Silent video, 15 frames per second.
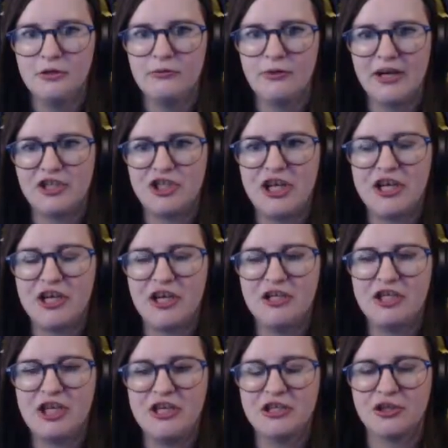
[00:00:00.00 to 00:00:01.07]
Right, Chica,
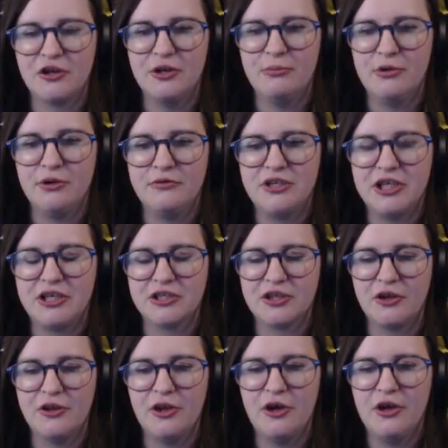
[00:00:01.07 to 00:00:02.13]
Chica's on the move. Chica's
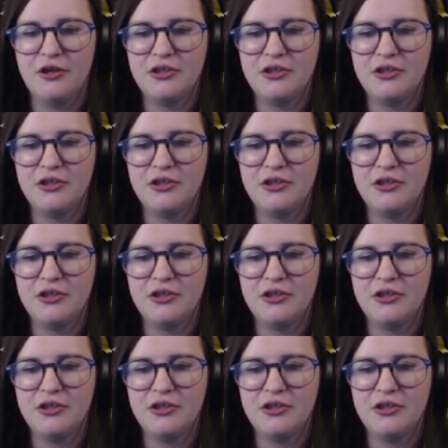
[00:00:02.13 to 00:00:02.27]
on the,